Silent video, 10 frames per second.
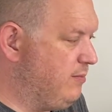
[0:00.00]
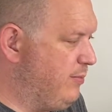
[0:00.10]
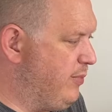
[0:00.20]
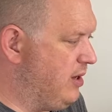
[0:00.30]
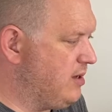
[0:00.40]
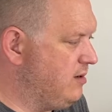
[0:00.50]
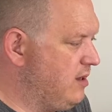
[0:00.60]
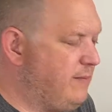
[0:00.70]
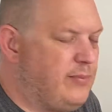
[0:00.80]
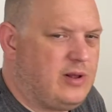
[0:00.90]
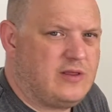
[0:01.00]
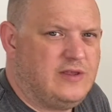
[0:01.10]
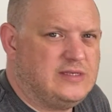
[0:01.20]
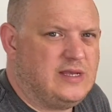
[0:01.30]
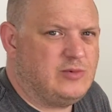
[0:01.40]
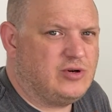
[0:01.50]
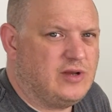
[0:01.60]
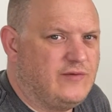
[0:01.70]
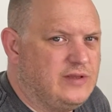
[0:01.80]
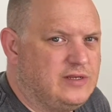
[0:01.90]
plug and unplug the zip drive
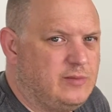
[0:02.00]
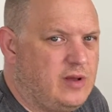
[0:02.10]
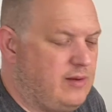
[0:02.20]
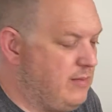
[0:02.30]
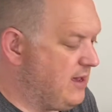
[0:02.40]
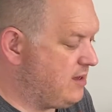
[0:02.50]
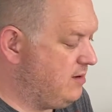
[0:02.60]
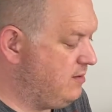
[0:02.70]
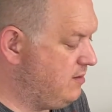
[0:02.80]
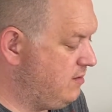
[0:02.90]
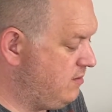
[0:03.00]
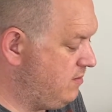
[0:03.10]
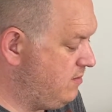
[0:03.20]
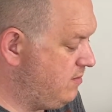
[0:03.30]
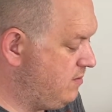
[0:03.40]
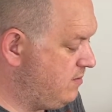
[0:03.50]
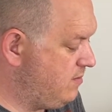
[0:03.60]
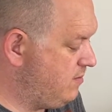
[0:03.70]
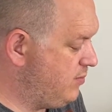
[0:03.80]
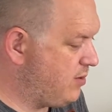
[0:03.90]
into my
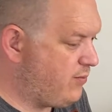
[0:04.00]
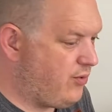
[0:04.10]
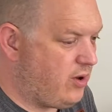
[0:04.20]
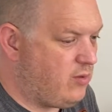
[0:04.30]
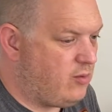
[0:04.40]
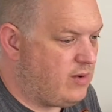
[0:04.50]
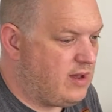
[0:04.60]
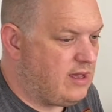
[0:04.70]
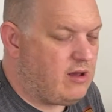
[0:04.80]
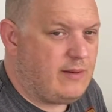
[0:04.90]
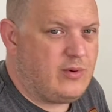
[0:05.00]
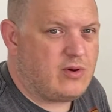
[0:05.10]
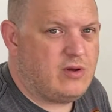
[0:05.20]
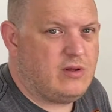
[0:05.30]
MacBook Pro or my iBook,